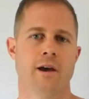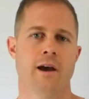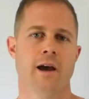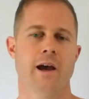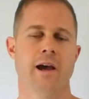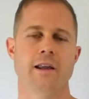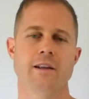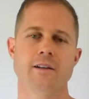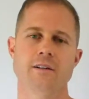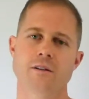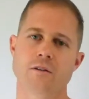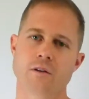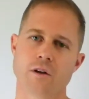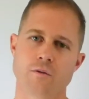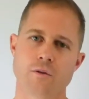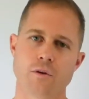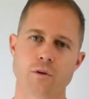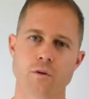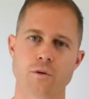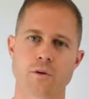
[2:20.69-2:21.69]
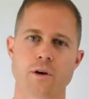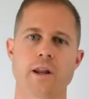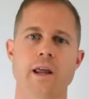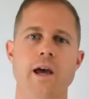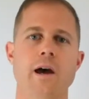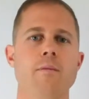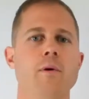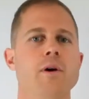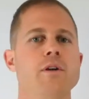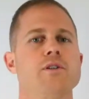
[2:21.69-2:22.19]
And if you look at
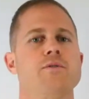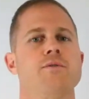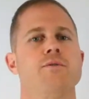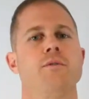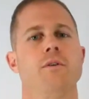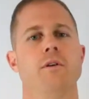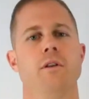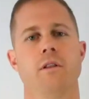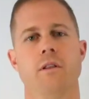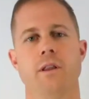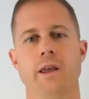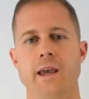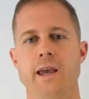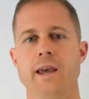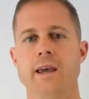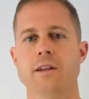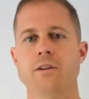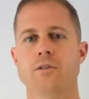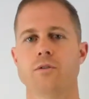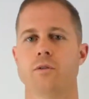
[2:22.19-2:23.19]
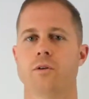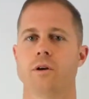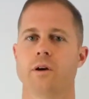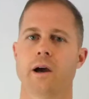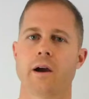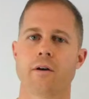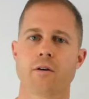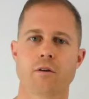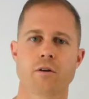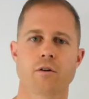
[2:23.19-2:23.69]
how much land
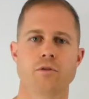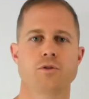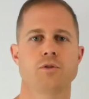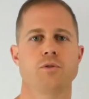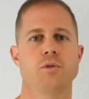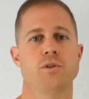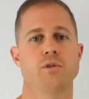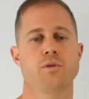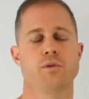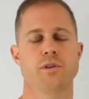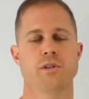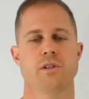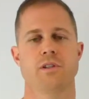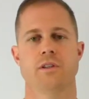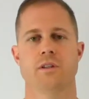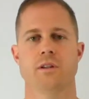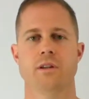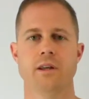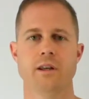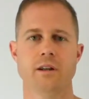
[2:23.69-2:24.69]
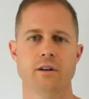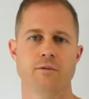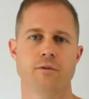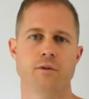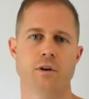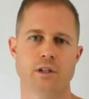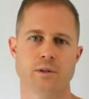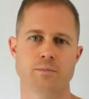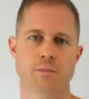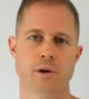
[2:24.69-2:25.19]
or agricultural resources are needed
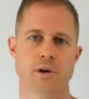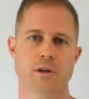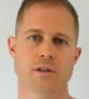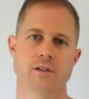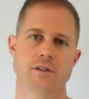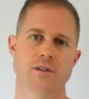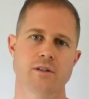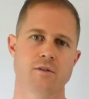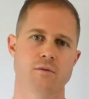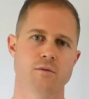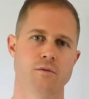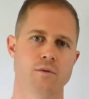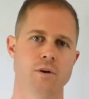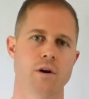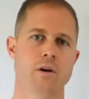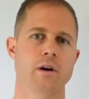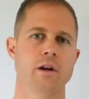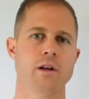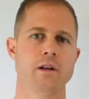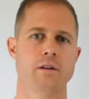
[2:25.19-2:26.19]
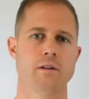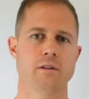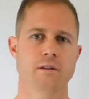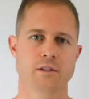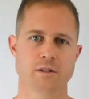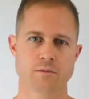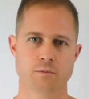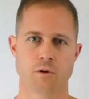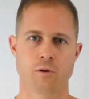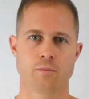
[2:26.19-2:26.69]
for each person, it's a very
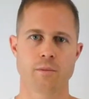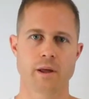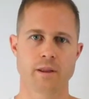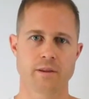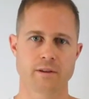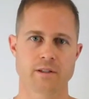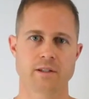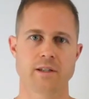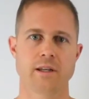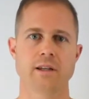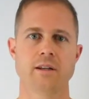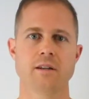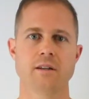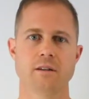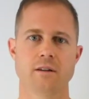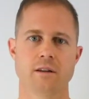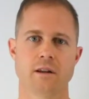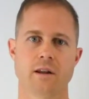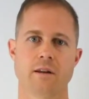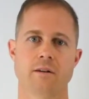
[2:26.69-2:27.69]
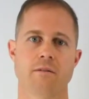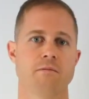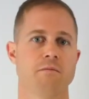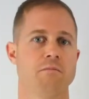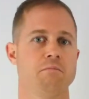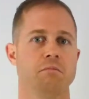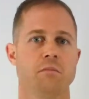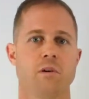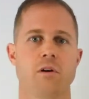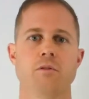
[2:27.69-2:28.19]
small amount that's needed, and
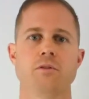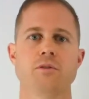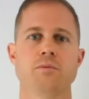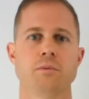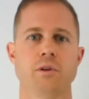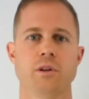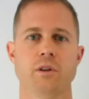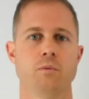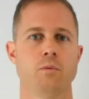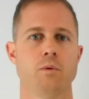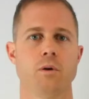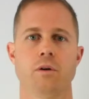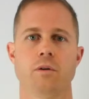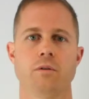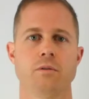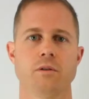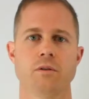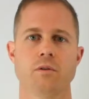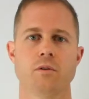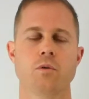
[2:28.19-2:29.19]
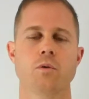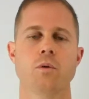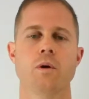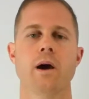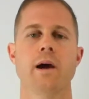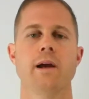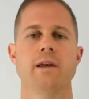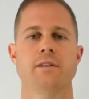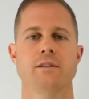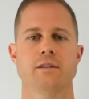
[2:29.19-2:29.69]
ultimately the world
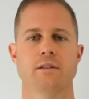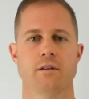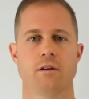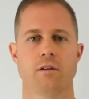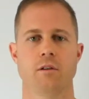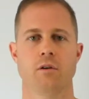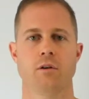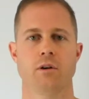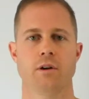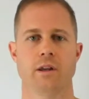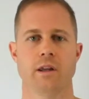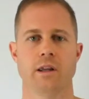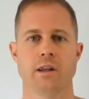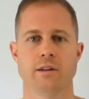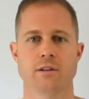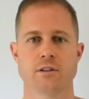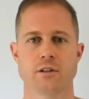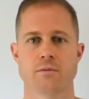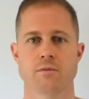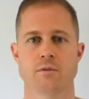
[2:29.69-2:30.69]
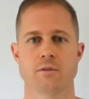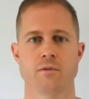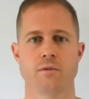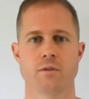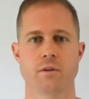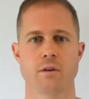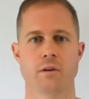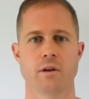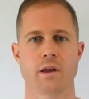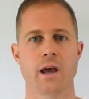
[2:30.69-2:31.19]
creates a lot in terms
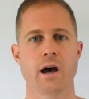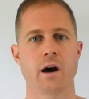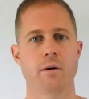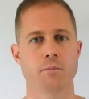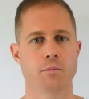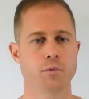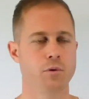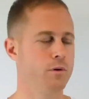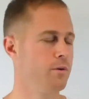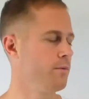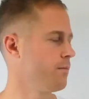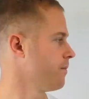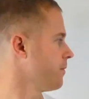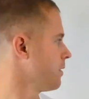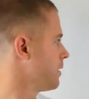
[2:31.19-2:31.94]
of output.